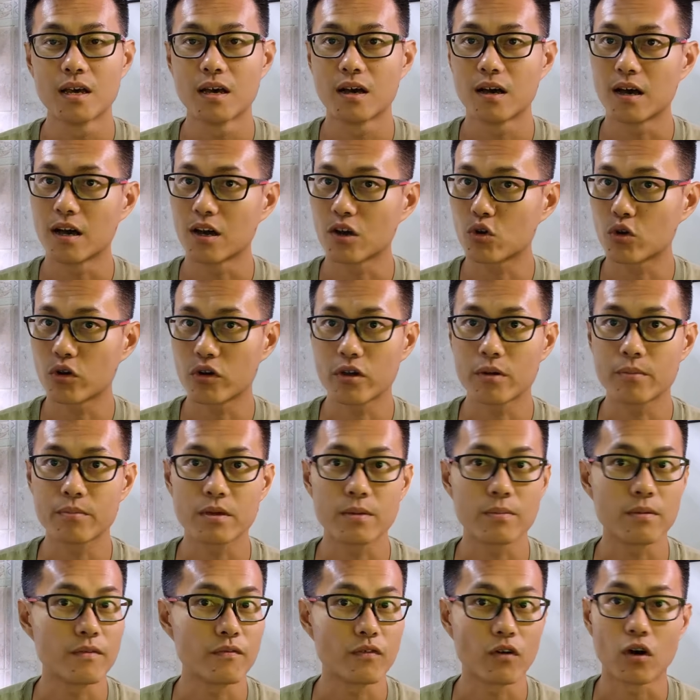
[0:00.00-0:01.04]
aquarium
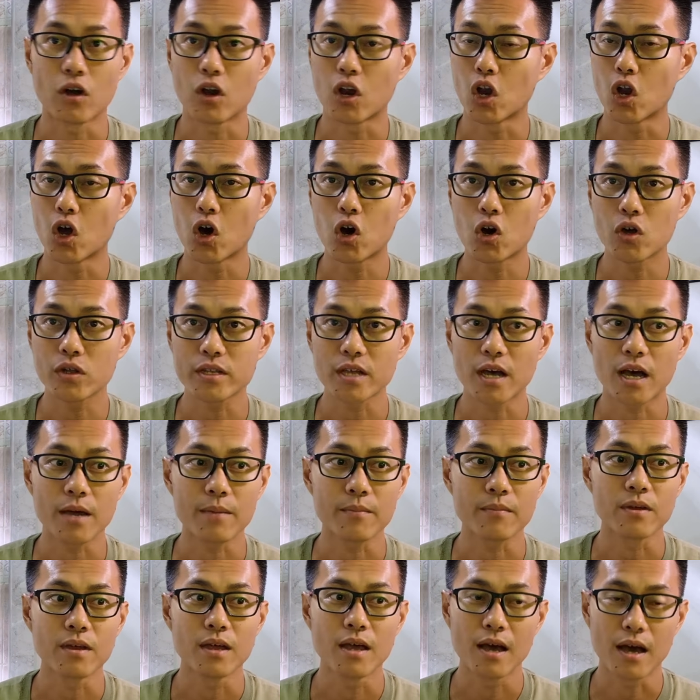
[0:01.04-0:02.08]
keeping for a long
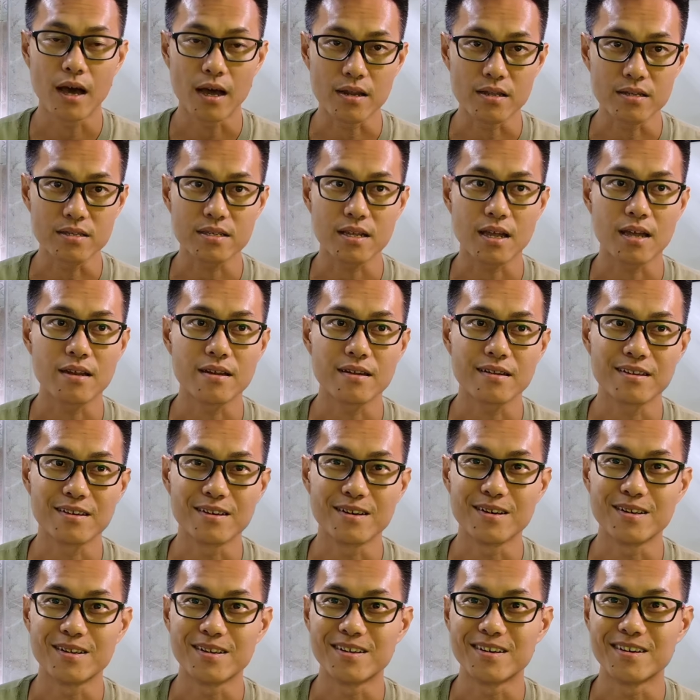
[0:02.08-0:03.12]
time, understand
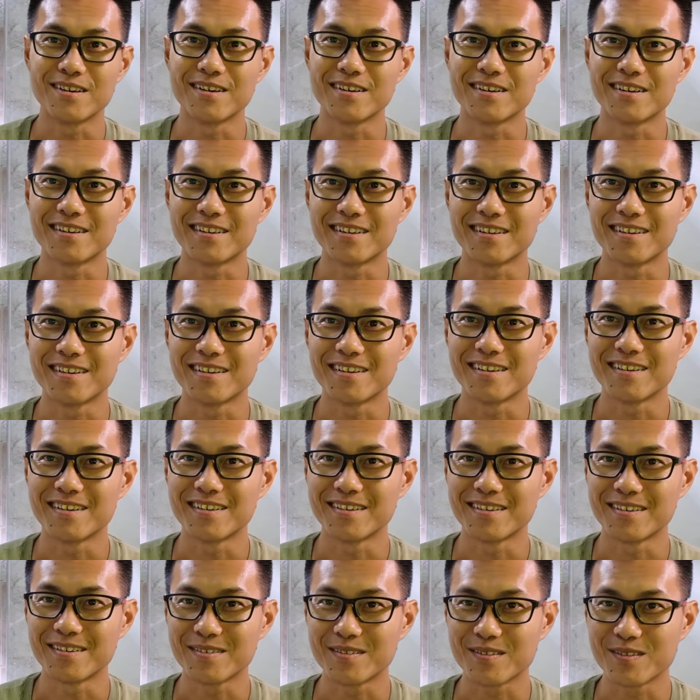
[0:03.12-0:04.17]

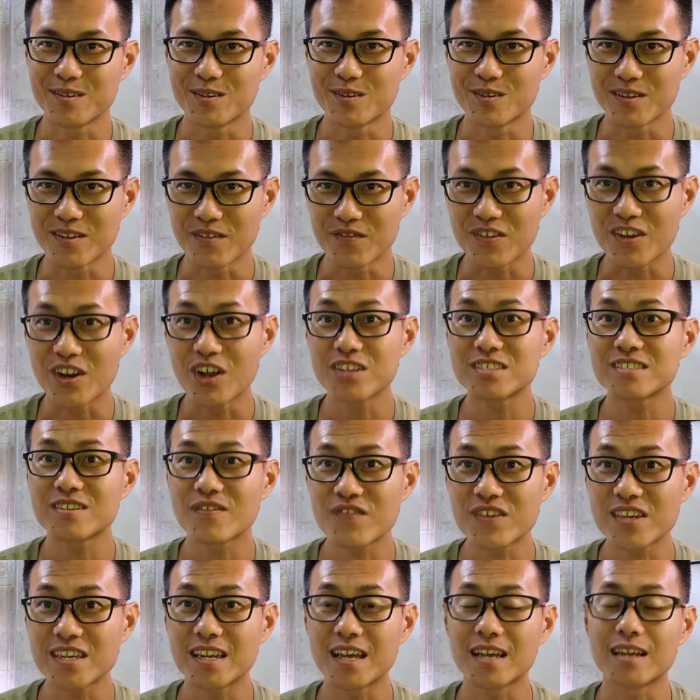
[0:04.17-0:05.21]
the
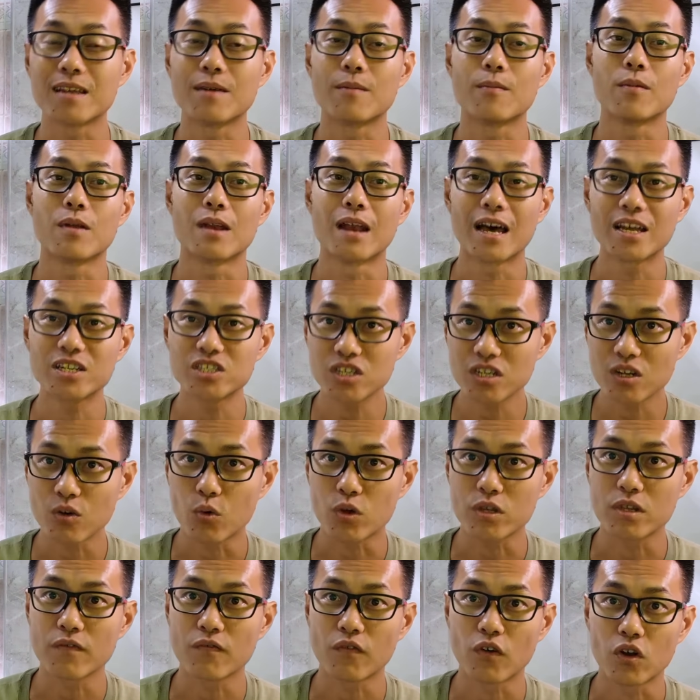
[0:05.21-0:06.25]
philosophy that the larger the
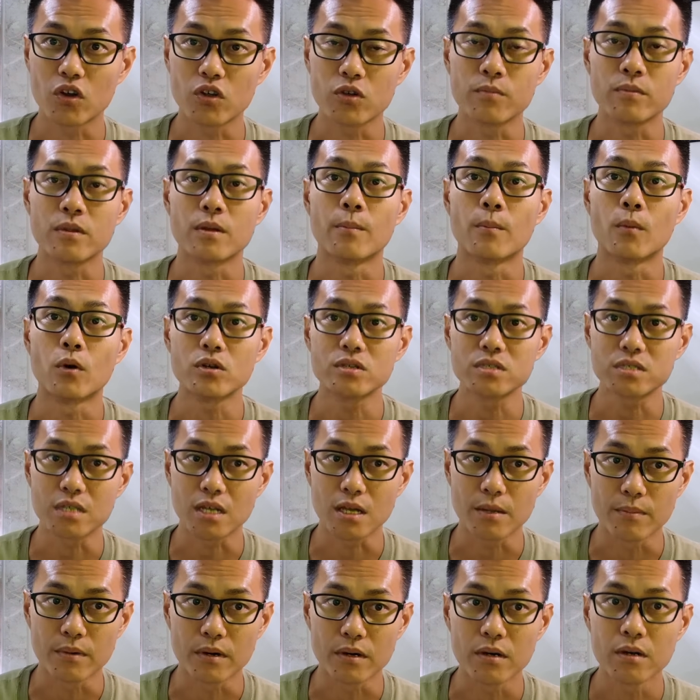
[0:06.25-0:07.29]
water volume, the more
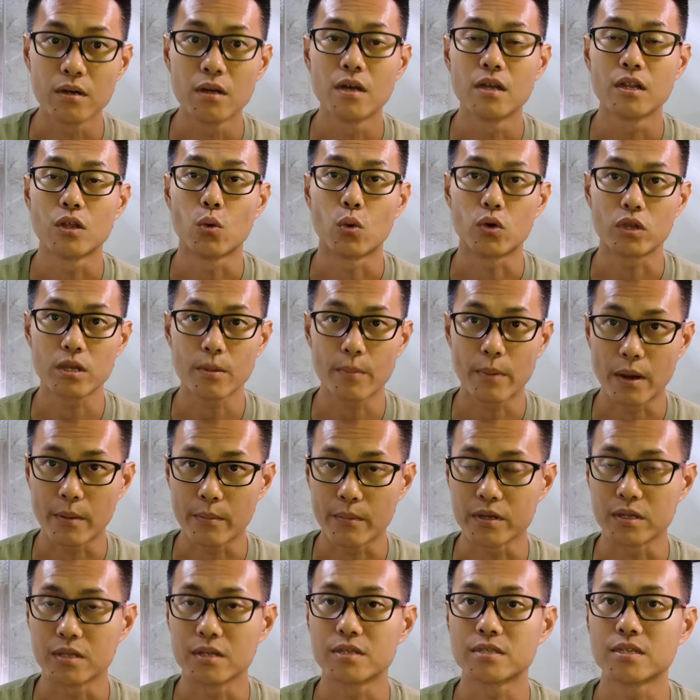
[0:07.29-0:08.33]
stable the water
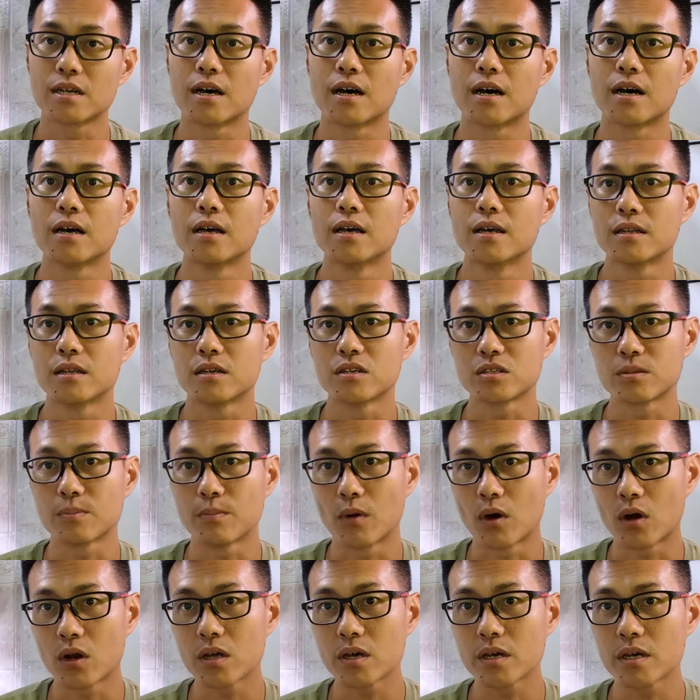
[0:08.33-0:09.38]
parameters are. The
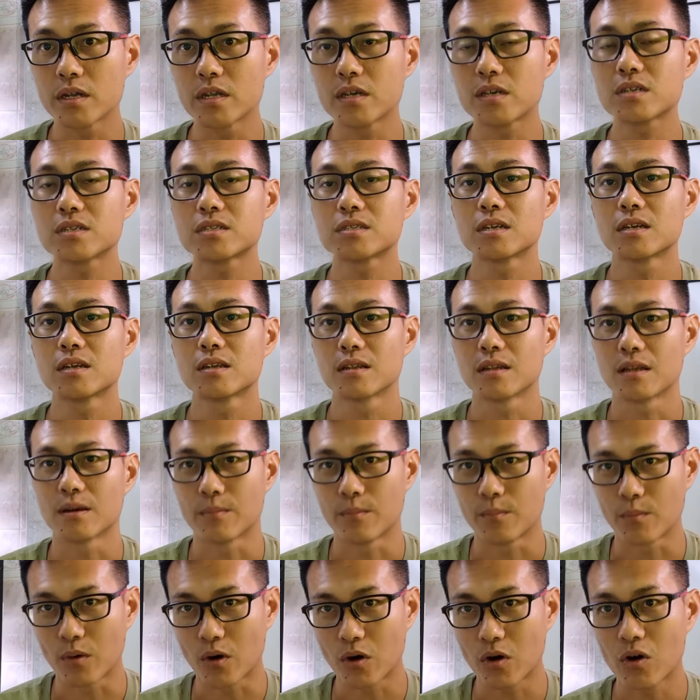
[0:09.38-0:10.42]
smaller it is, the
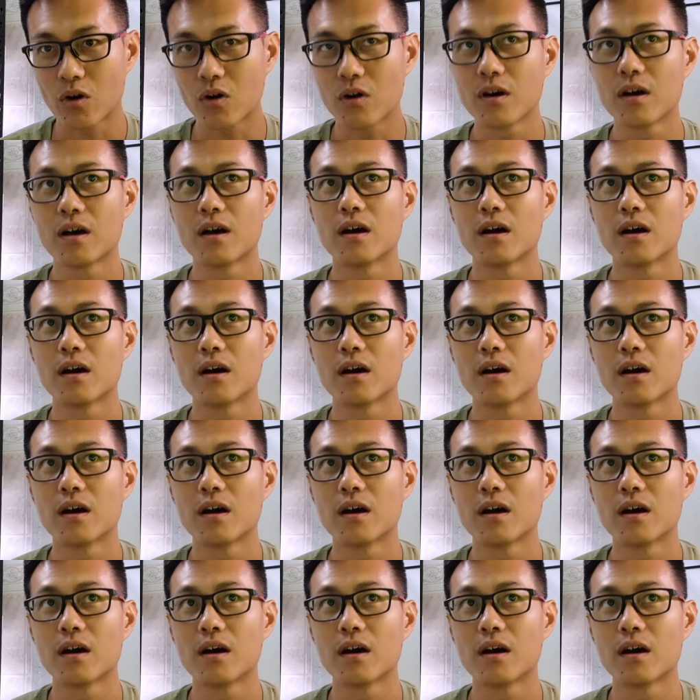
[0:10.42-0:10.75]
more